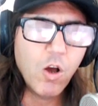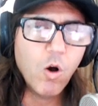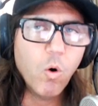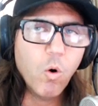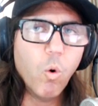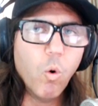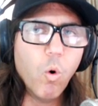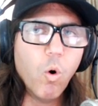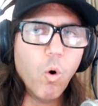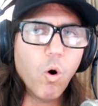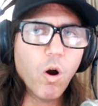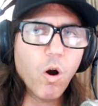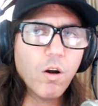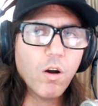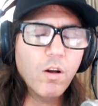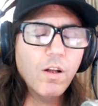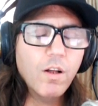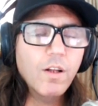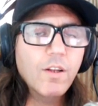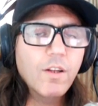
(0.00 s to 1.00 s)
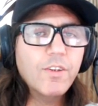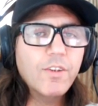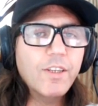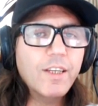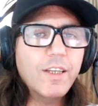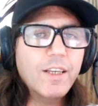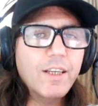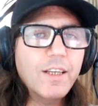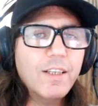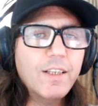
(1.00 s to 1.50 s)
Or
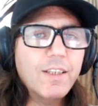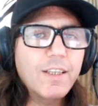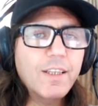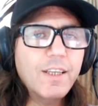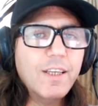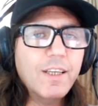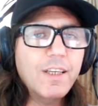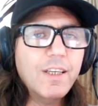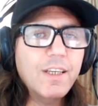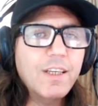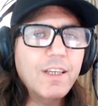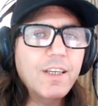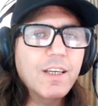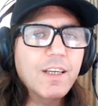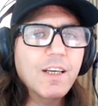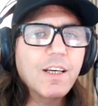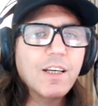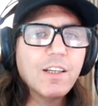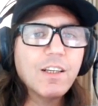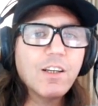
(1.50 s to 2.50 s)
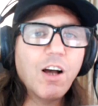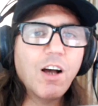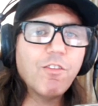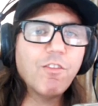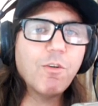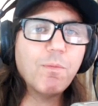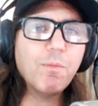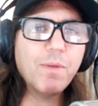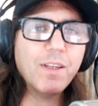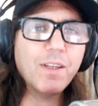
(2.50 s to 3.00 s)
did the
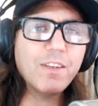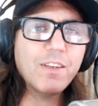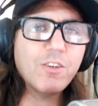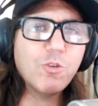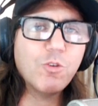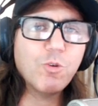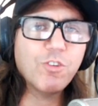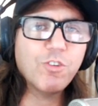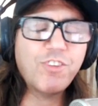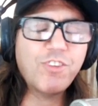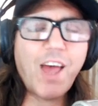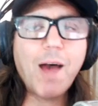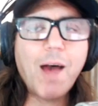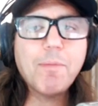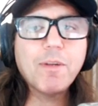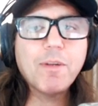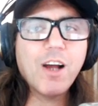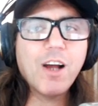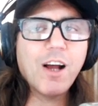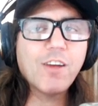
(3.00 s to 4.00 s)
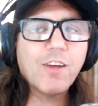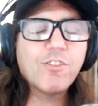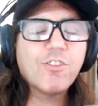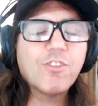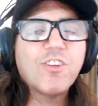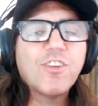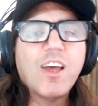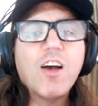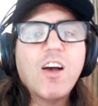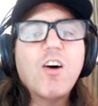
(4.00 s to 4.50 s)
government do a sabotage and
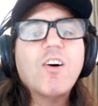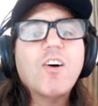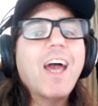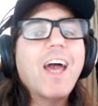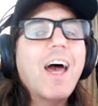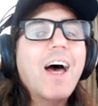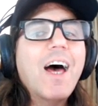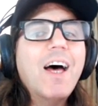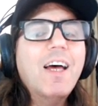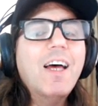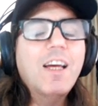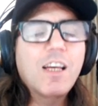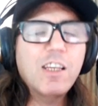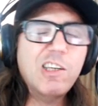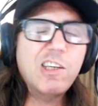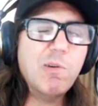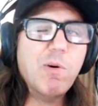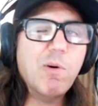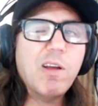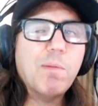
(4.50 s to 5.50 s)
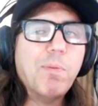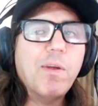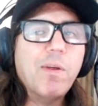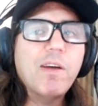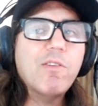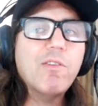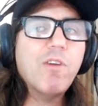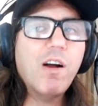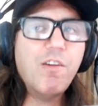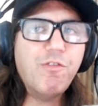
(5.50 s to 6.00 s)
say, oh, yeah, you want to
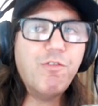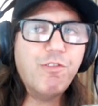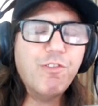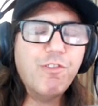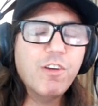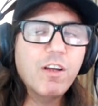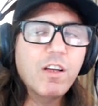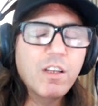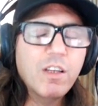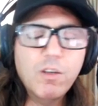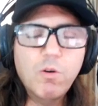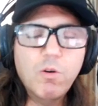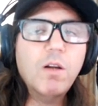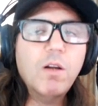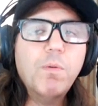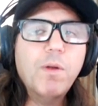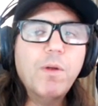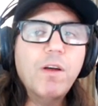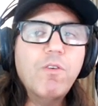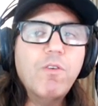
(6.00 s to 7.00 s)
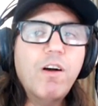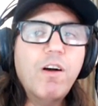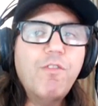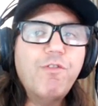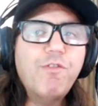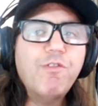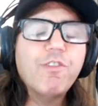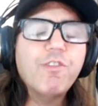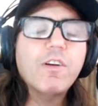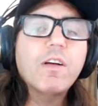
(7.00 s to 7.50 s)
play rough? You want to play
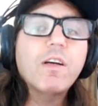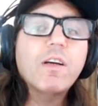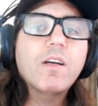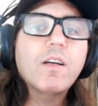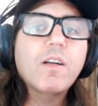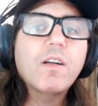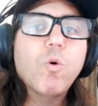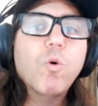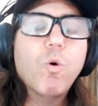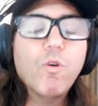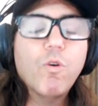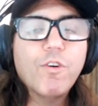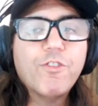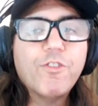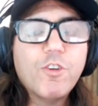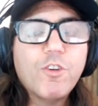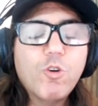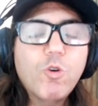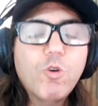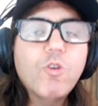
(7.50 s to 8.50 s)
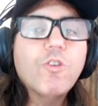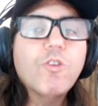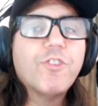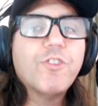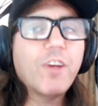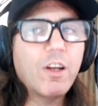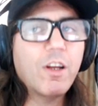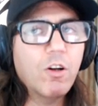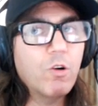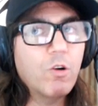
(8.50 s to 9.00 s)
rough? Or is it Google
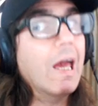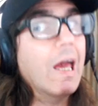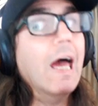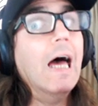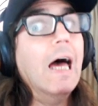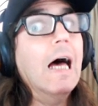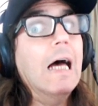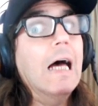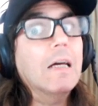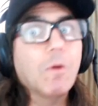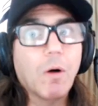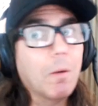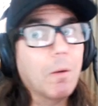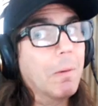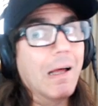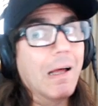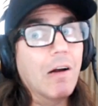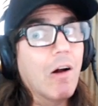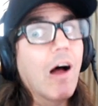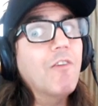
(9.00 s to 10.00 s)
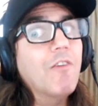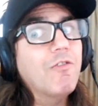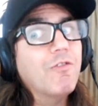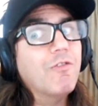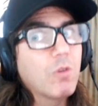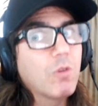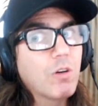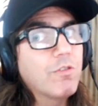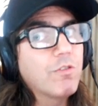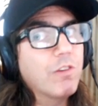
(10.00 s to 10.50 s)
saying, oh, yeah, you want to play
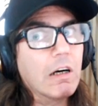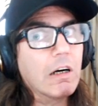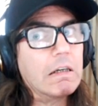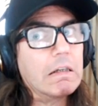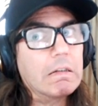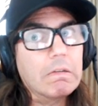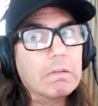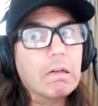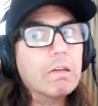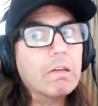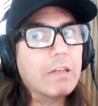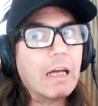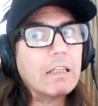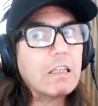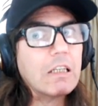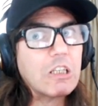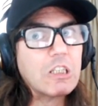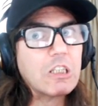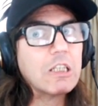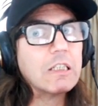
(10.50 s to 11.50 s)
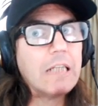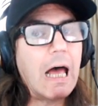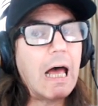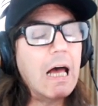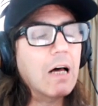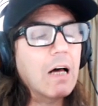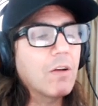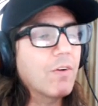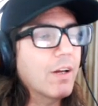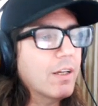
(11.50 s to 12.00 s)
rough? We'll fucking take this shit
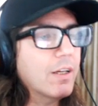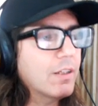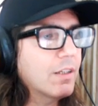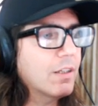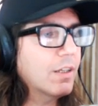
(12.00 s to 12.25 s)
down, man.